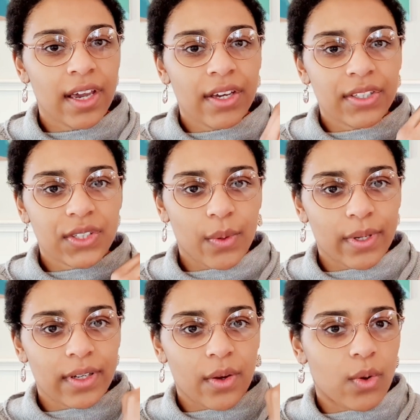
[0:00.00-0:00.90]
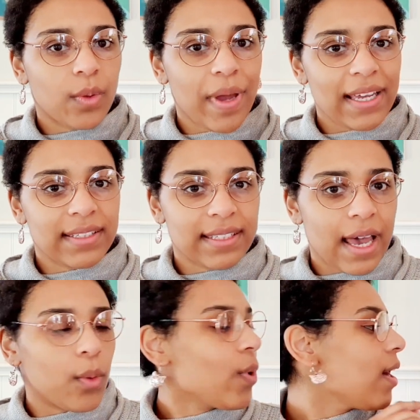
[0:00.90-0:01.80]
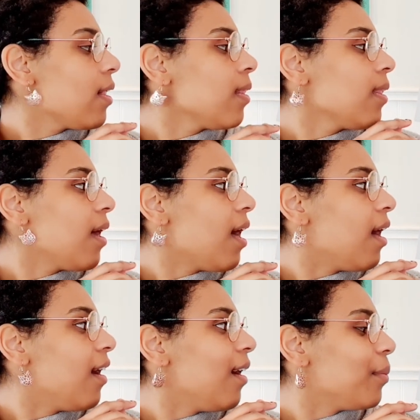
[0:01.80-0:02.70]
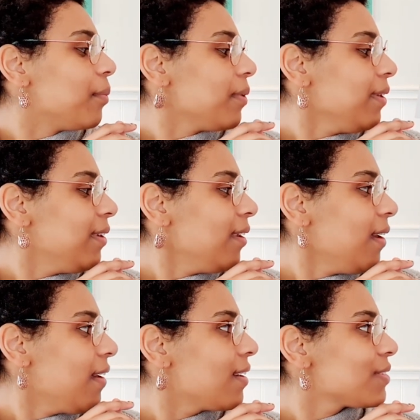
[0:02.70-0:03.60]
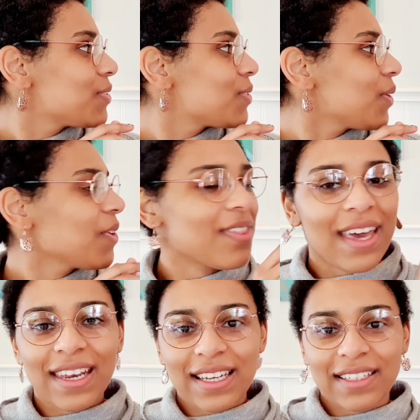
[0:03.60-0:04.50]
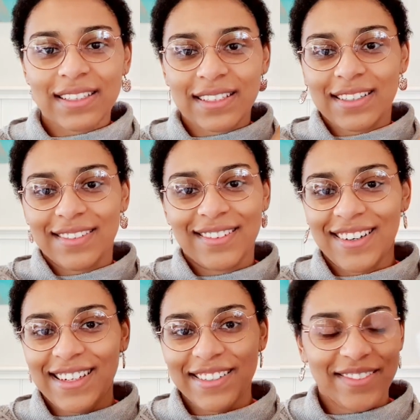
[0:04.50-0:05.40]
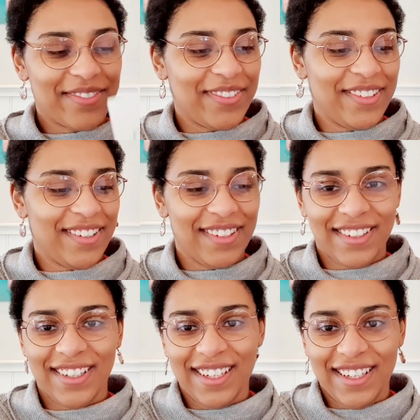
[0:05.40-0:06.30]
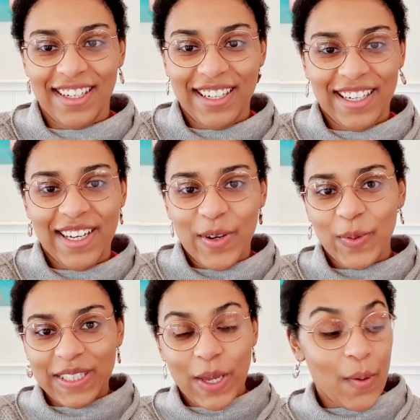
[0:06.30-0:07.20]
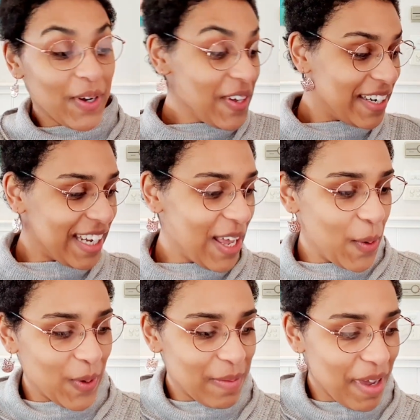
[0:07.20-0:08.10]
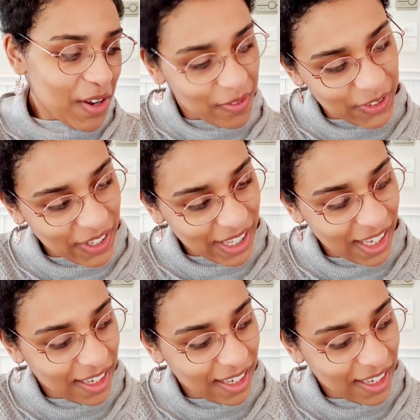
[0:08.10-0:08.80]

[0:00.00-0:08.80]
so it all paces out well. Yeah, so that is kind of what's going on with my novel.